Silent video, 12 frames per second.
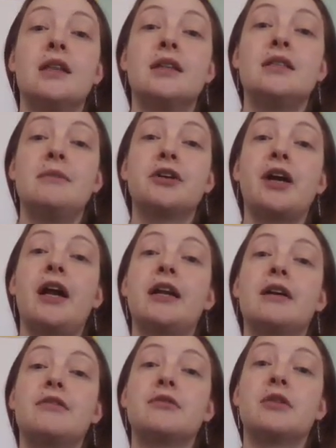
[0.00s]
The
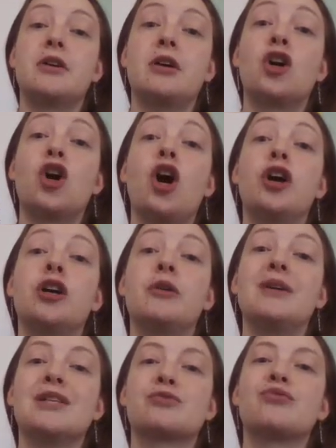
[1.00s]
Democratic of the Re-
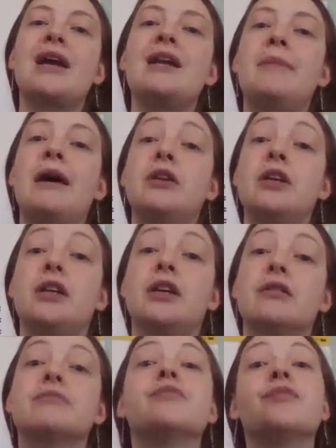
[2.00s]
Congo is right about in here.